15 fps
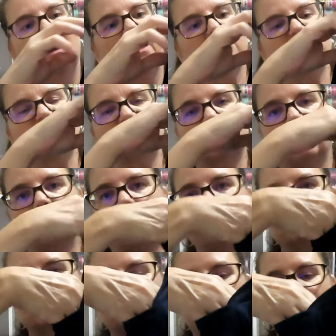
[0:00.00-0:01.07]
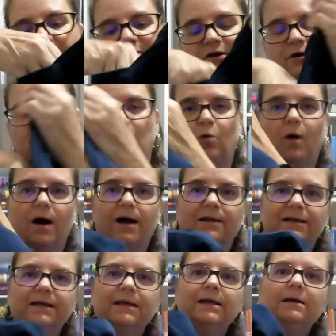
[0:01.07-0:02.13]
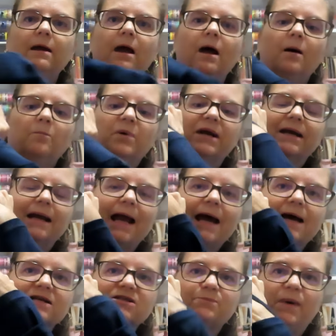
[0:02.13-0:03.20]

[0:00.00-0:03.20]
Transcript: I just thought I would try their quality but it has